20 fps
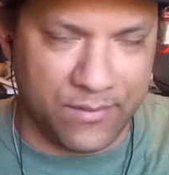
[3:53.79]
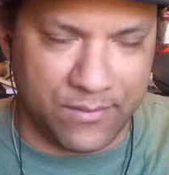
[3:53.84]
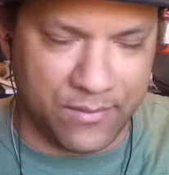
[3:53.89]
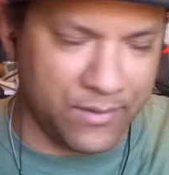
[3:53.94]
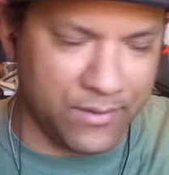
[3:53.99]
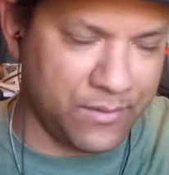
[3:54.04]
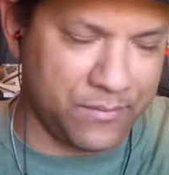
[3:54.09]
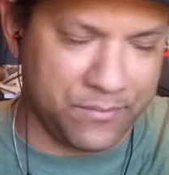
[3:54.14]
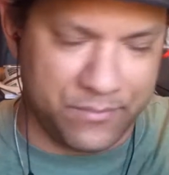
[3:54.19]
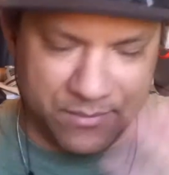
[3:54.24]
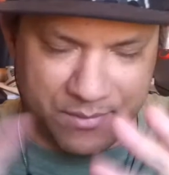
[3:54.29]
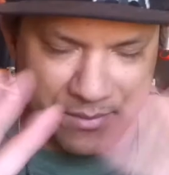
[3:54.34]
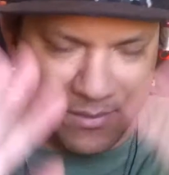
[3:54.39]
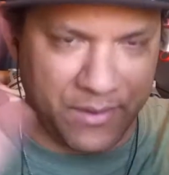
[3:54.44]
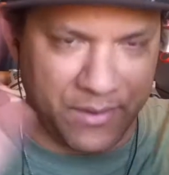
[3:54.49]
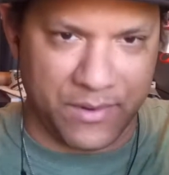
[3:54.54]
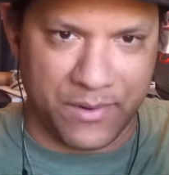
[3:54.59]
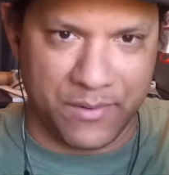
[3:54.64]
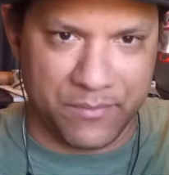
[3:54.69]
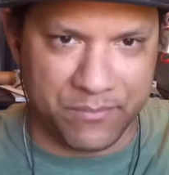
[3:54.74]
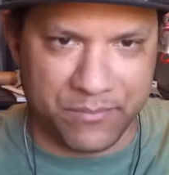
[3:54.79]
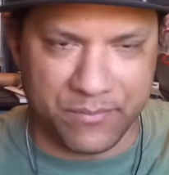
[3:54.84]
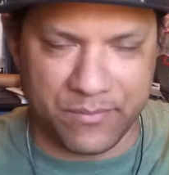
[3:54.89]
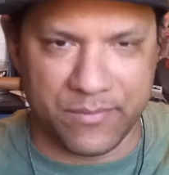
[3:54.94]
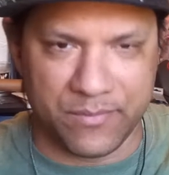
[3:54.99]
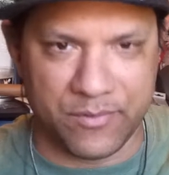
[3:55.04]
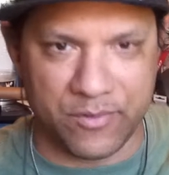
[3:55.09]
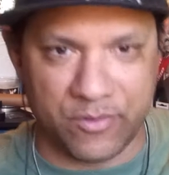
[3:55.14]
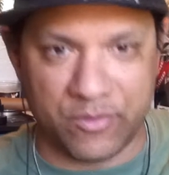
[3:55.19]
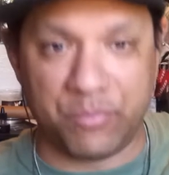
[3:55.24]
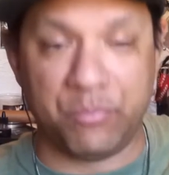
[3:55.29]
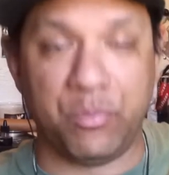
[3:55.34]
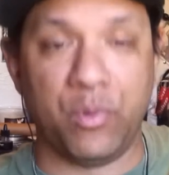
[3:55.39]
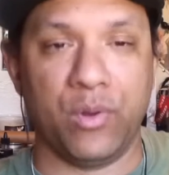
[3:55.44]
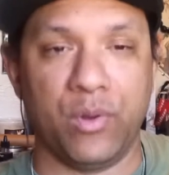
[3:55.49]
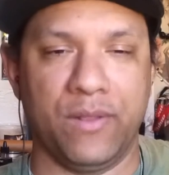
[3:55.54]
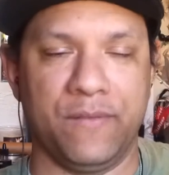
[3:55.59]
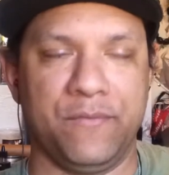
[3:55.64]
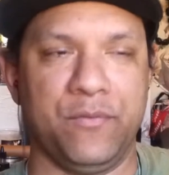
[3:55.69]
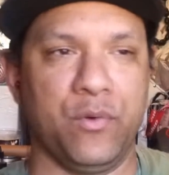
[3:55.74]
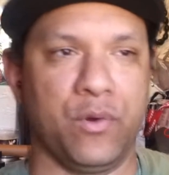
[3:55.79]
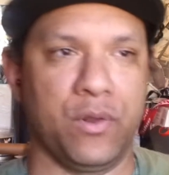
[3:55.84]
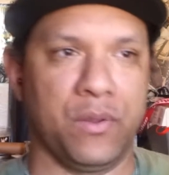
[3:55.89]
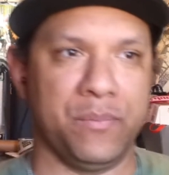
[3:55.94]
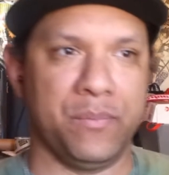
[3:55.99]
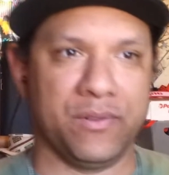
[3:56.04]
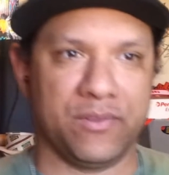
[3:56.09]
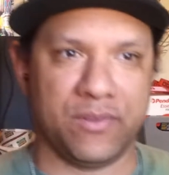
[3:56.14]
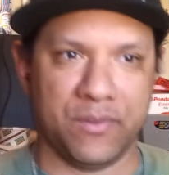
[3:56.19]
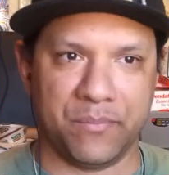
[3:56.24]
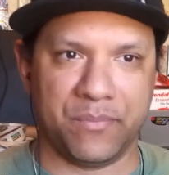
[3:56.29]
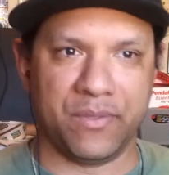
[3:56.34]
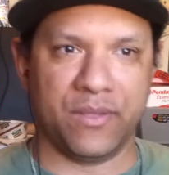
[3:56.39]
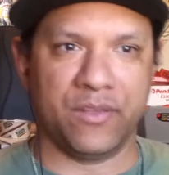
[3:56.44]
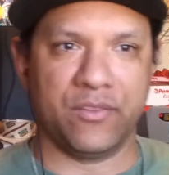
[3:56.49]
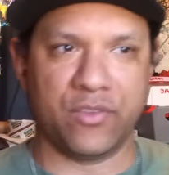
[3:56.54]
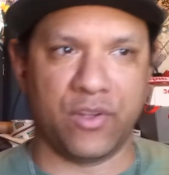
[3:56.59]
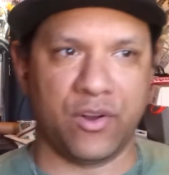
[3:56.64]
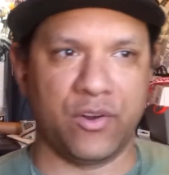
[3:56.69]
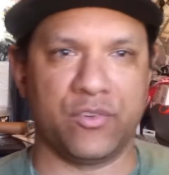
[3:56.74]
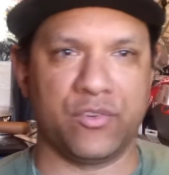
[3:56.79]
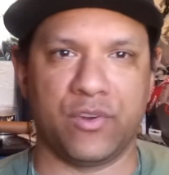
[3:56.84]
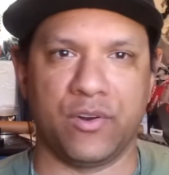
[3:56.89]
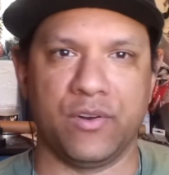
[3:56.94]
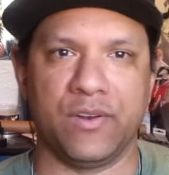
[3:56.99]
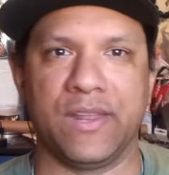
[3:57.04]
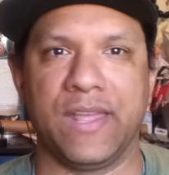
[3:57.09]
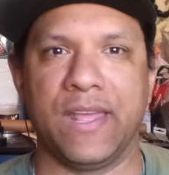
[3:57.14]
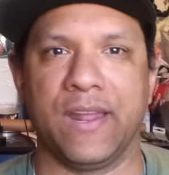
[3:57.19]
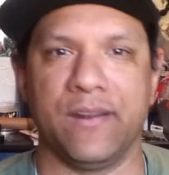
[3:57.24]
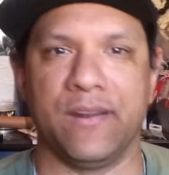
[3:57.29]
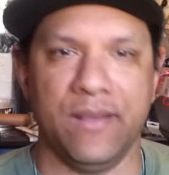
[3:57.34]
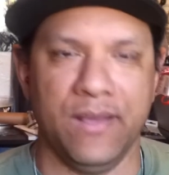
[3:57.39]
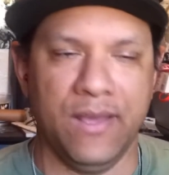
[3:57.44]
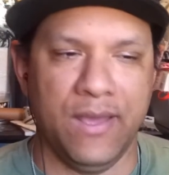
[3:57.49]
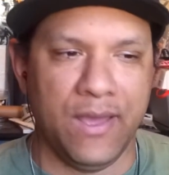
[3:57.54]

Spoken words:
I'm not going to spoil it for you, but some things are starting to get